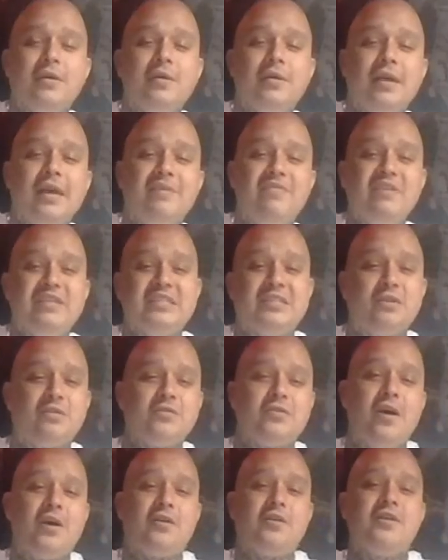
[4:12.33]
if he's still
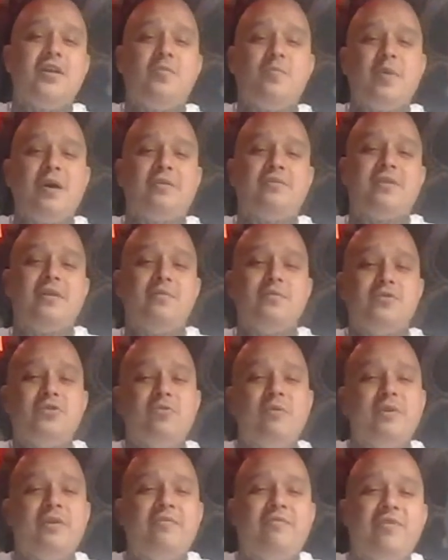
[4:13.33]
talking about them
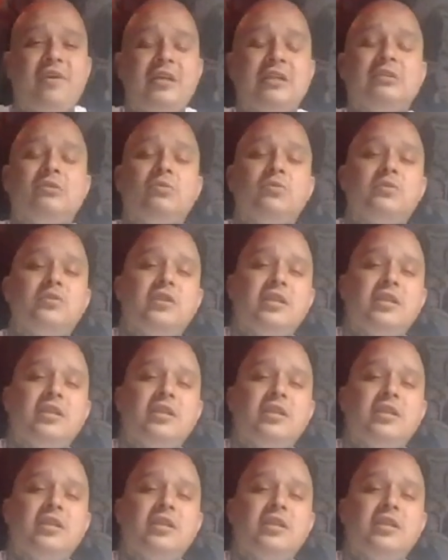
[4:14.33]
two individuals,